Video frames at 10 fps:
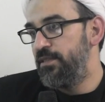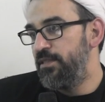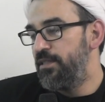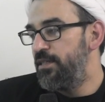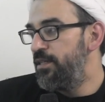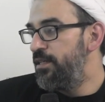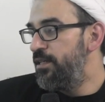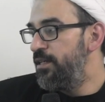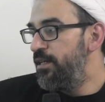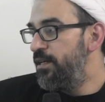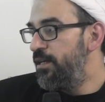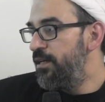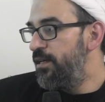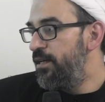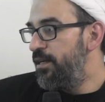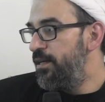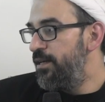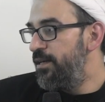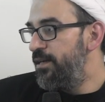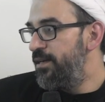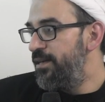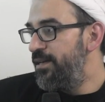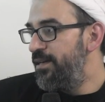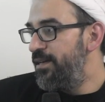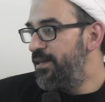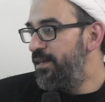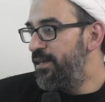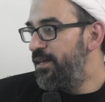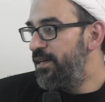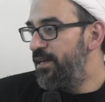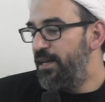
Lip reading: No one is speaking in this clip.